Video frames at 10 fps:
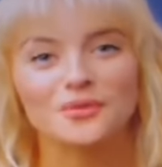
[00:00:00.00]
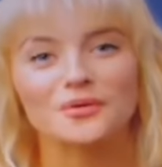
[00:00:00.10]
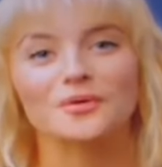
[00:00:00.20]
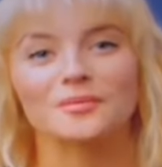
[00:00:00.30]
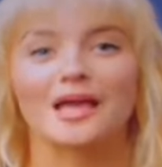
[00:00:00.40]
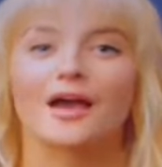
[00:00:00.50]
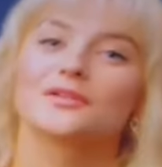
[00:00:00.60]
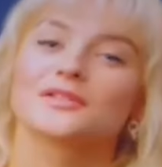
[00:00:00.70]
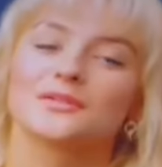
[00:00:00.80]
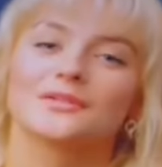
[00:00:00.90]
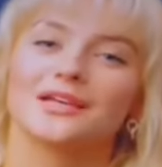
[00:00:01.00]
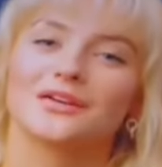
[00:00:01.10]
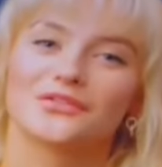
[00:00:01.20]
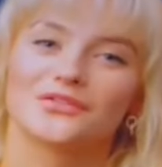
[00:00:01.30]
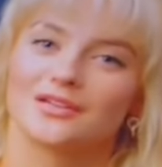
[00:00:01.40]
you all coming out so
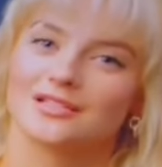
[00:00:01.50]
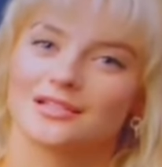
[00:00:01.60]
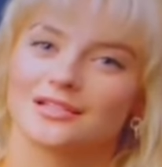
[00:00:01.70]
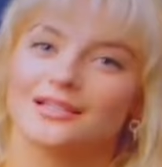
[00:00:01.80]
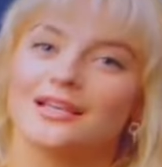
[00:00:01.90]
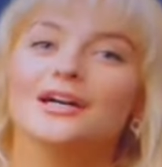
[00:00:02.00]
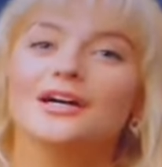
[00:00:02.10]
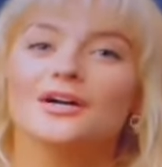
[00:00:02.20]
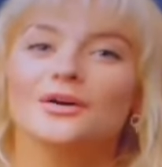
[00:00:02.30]
late on a Friday night.